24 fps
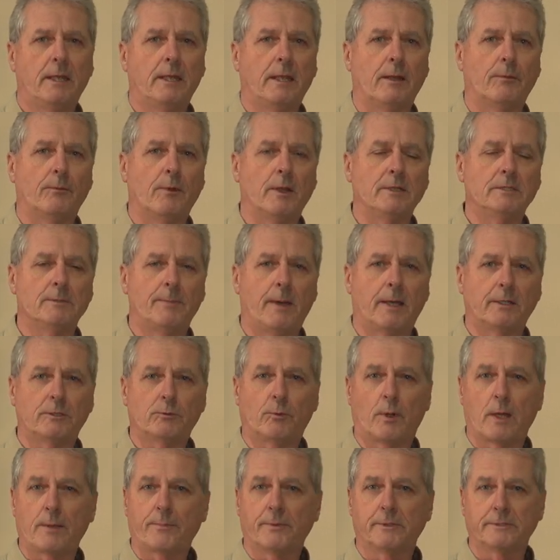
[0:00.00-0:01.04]
It runs about
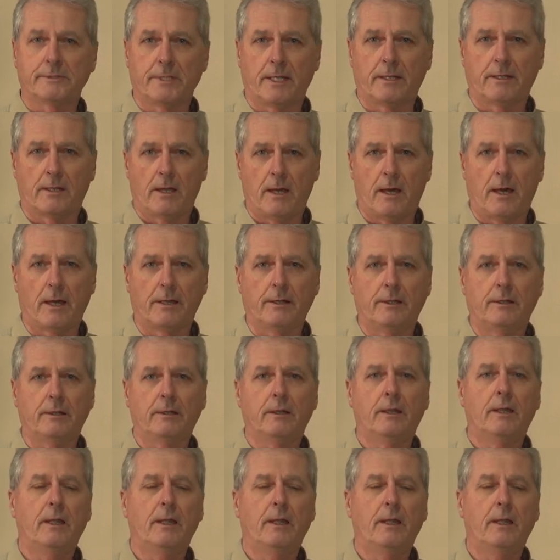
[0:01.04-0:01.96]
20% hotter.